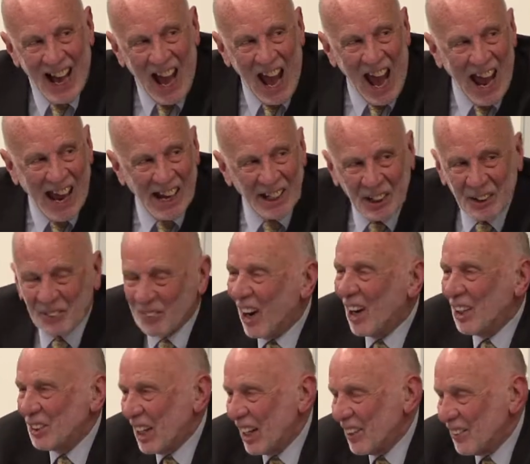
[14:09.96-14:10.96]
And it
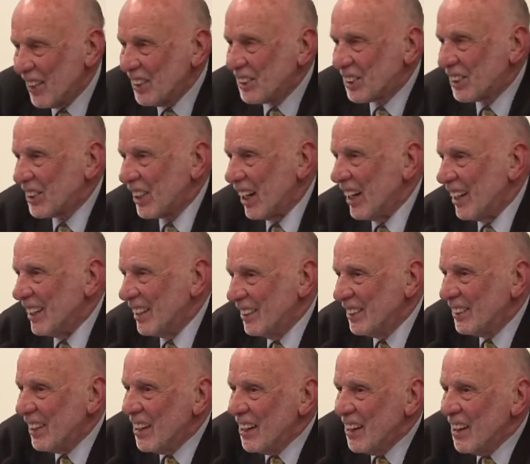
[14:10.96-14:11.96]
was at this
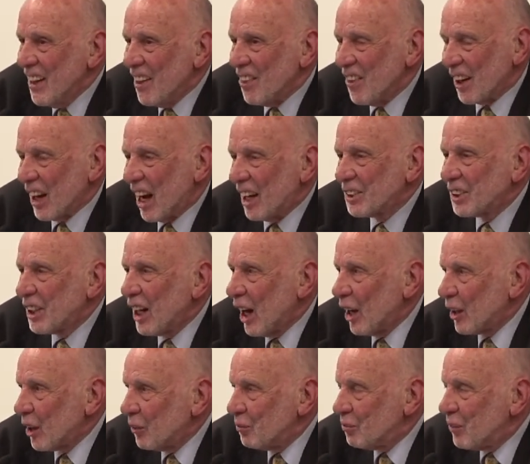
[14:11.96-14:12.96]
stage that I
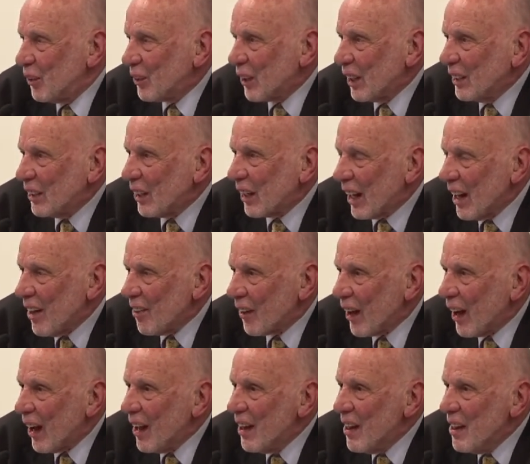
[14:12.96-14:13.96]
started putting
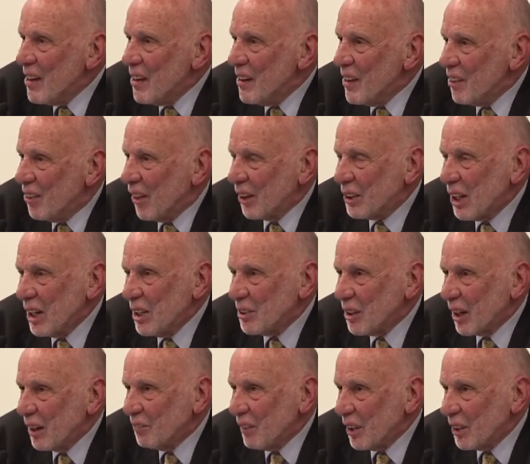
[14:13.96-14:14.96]
together the
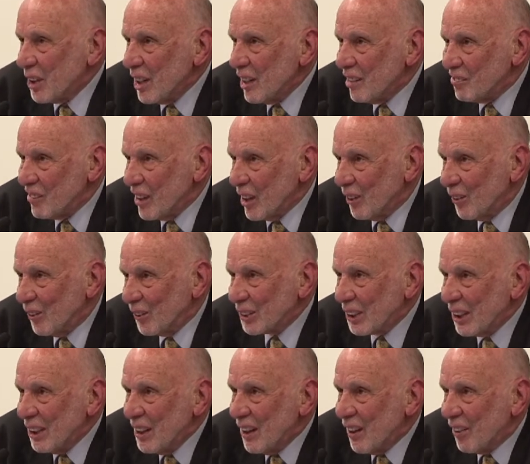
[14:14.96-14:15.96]
teaching materials
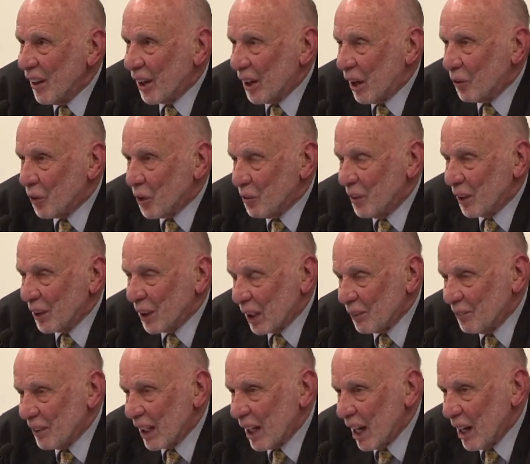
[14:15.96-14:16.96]
that ultimately
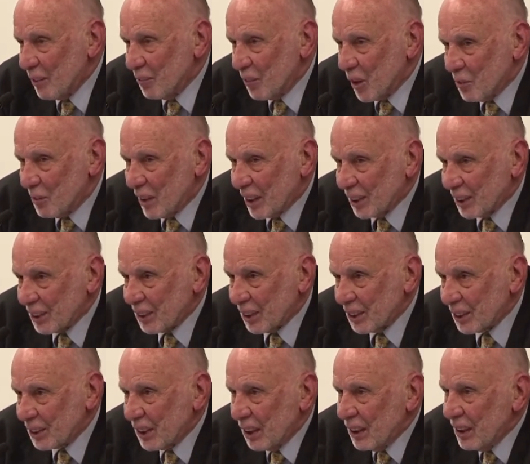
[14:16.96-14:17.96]
became the
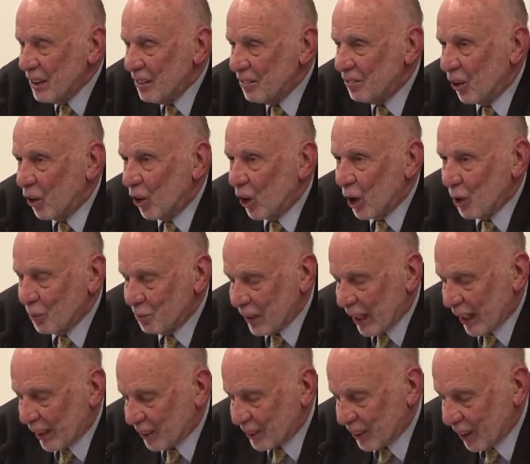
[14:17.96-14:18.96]
basis for
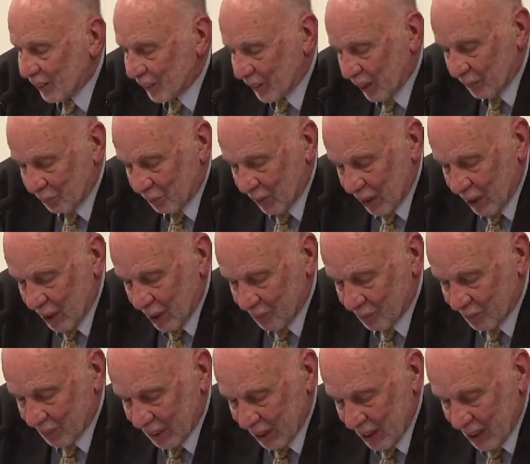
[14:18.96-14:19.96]
Blackshield and
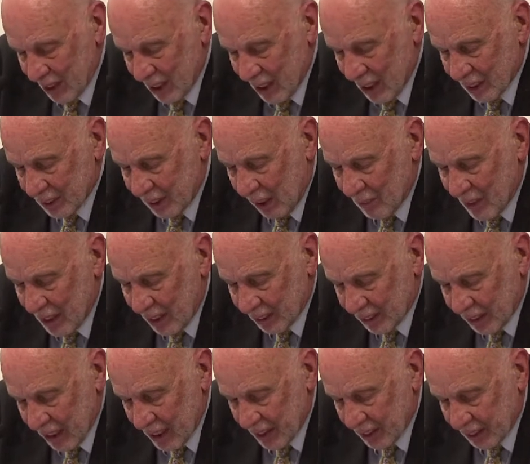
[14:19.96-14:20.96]
Williams. So in a
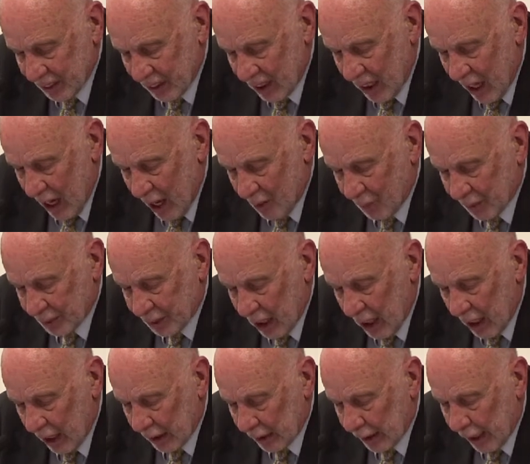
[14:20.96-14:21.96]
sense, I was
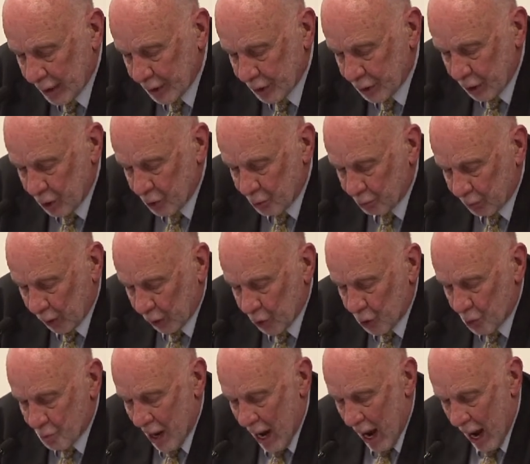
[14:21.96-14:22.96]
a late
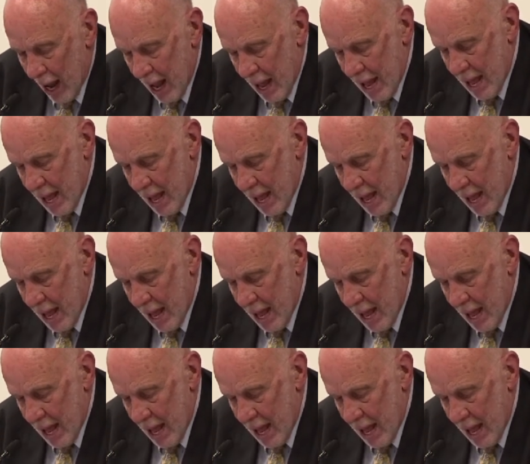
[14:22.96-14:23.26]
bloomer.